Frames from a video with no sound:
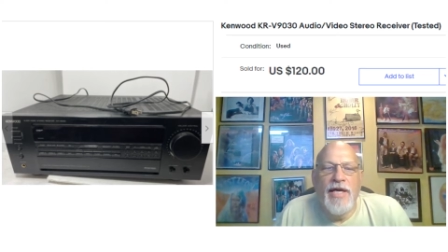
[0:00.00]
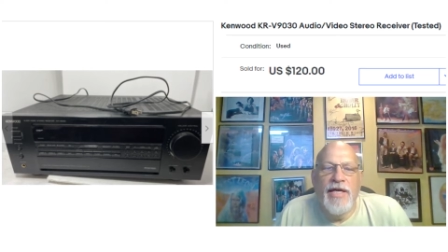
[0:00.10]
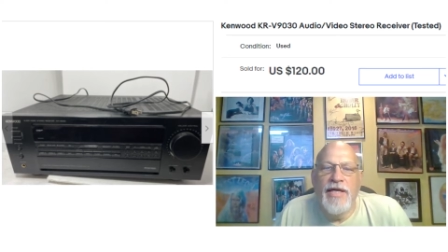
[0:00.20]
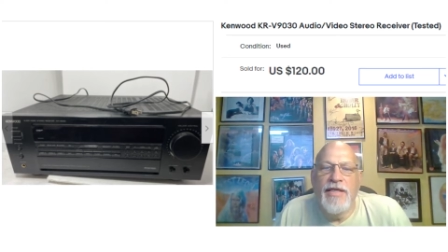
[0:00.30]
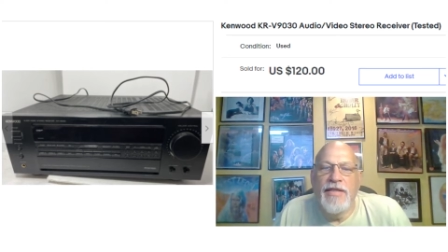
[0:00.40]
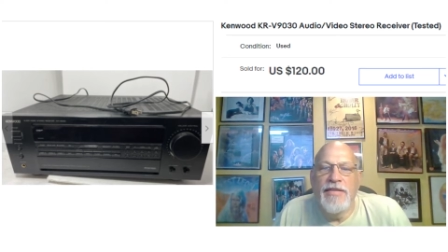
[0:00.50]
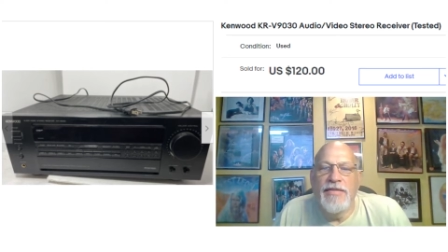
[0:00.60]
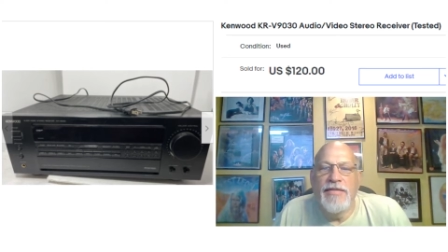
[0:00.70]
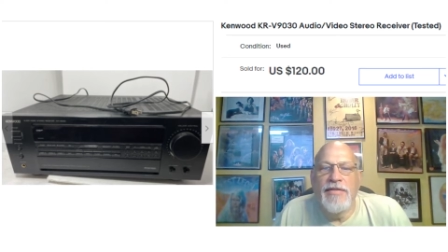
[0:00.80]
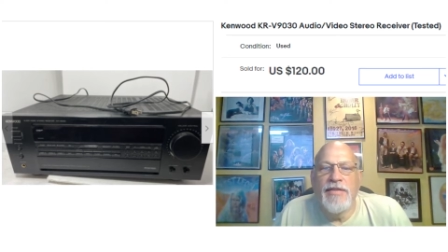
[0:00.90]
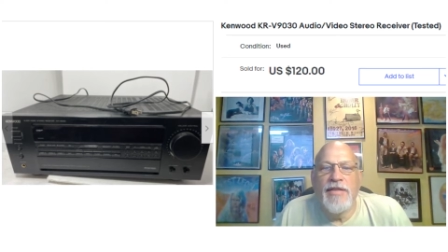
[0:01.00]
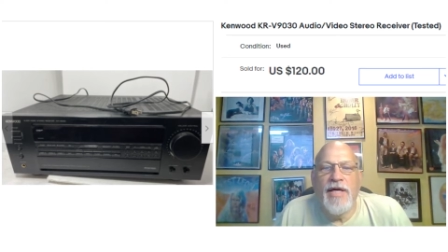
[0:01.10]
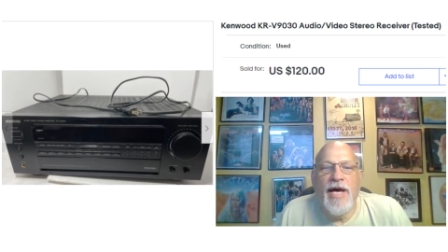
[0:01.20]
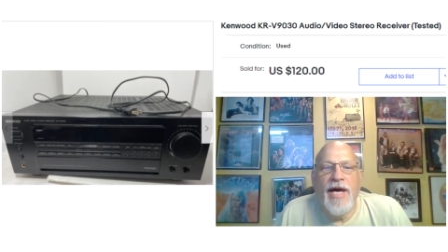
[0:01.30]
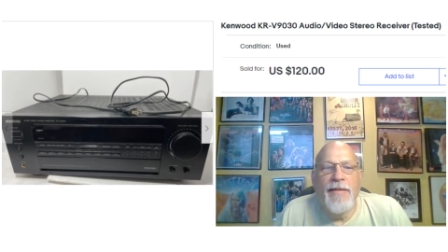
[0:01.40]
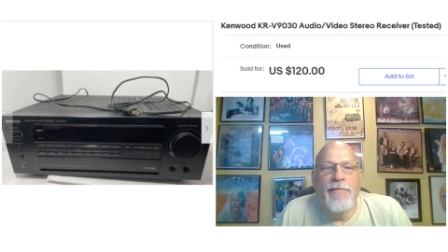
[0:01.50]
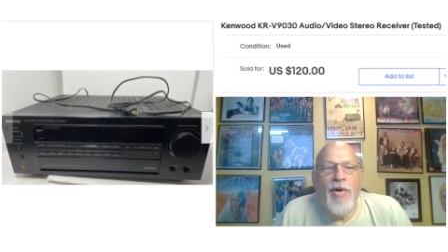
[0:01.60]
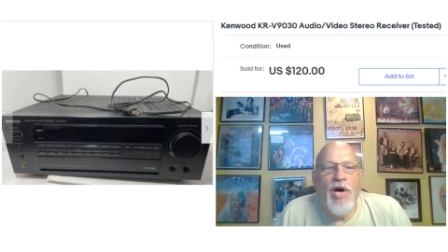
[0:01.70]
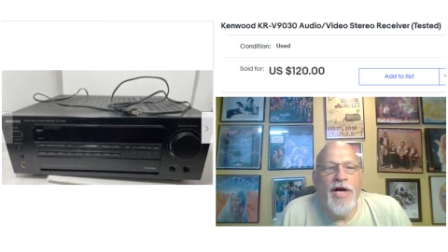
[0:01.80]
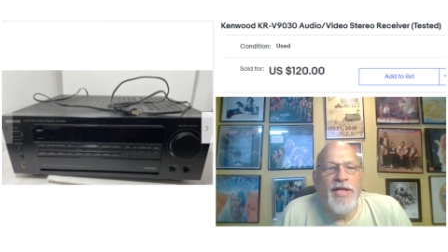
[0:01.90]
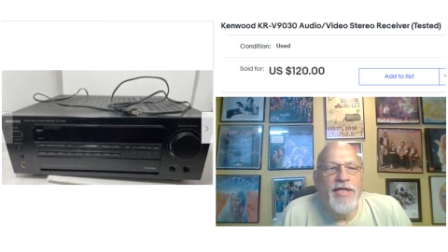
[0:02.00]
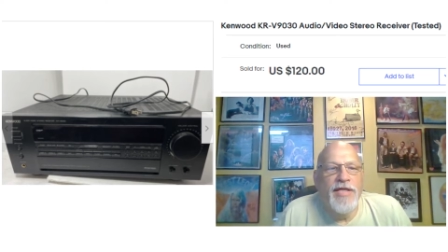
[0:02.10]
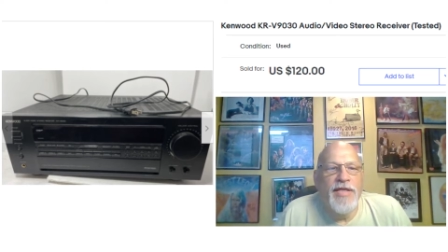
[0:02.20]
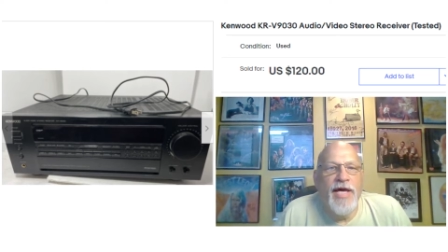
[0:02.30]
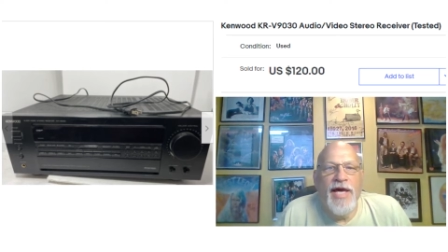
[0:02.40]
and I bought it